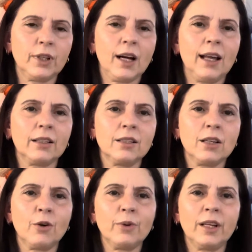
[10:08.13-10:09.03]
colors,
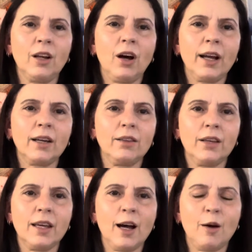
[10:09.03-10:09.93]
I really like
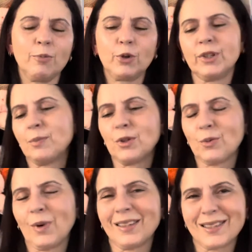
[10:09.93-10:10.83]
the
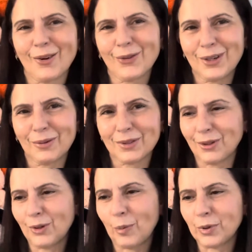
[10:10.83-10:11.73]
Christmas one, so I thought it was a
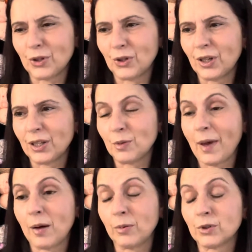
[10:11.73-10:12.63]
good opportunity to
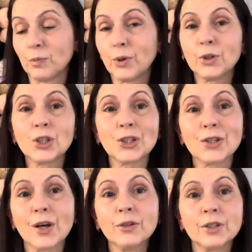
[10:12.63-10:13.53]
be able to purchase
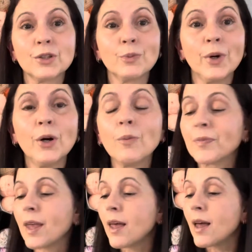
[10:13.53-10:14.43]
those as well.
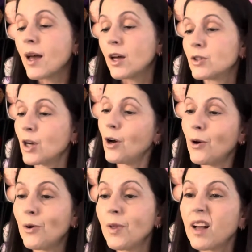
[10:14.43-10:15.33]

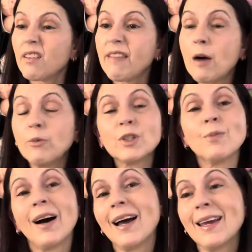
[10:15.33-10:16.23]
So that was
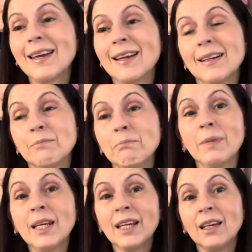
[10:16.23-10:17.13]
my
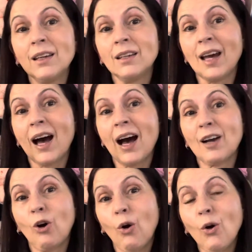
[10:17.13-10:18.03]
mini yarn
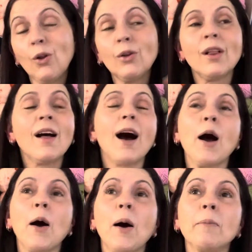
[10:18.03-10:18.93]
haul,
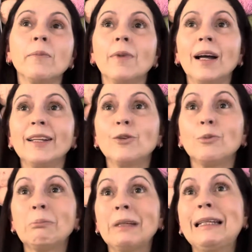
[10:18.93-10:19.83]
my little
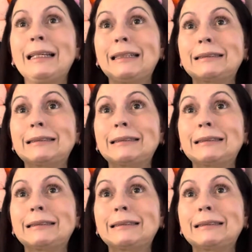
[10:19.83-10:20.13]
mini